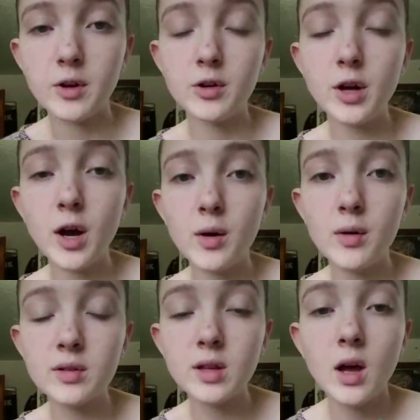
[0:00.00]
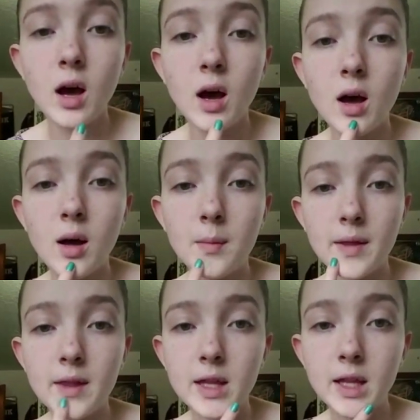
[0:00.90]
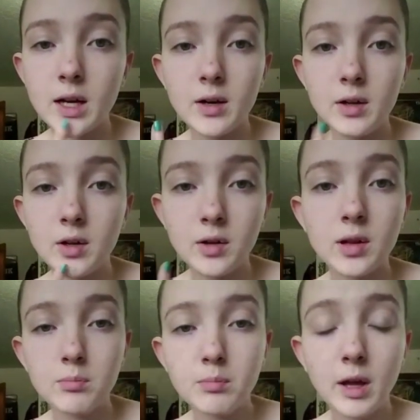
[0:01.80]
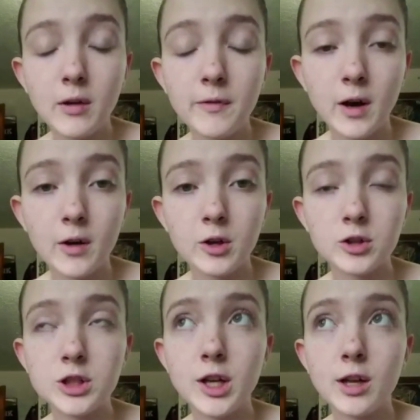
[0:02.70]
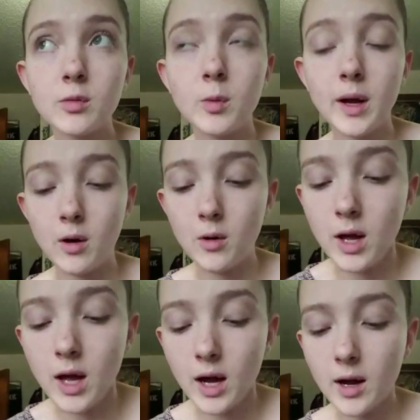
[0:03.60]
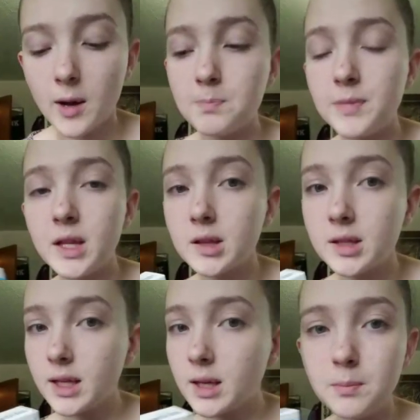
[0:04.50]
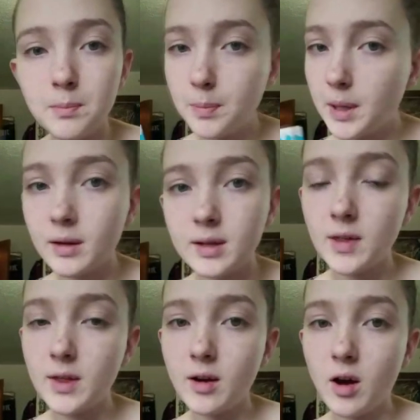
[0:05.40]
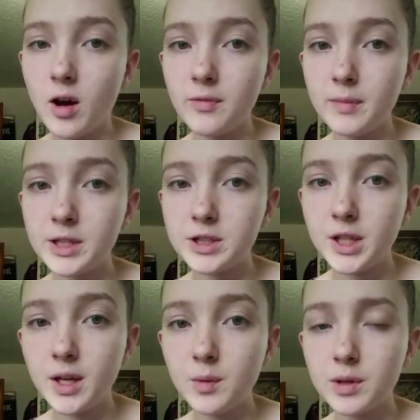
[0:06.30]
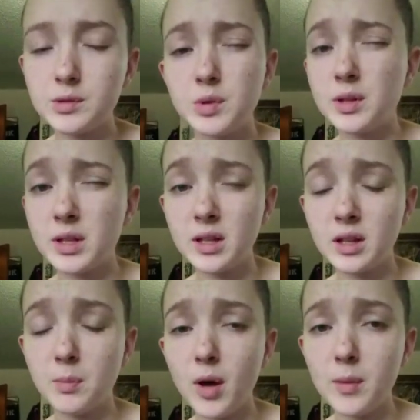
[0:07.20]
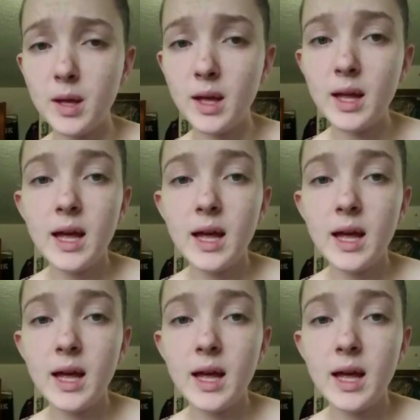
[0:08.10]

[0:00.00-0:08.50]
your nose, and then they'll fit on your chin as well. This didn't peel anything off my chin, which was a disappointment.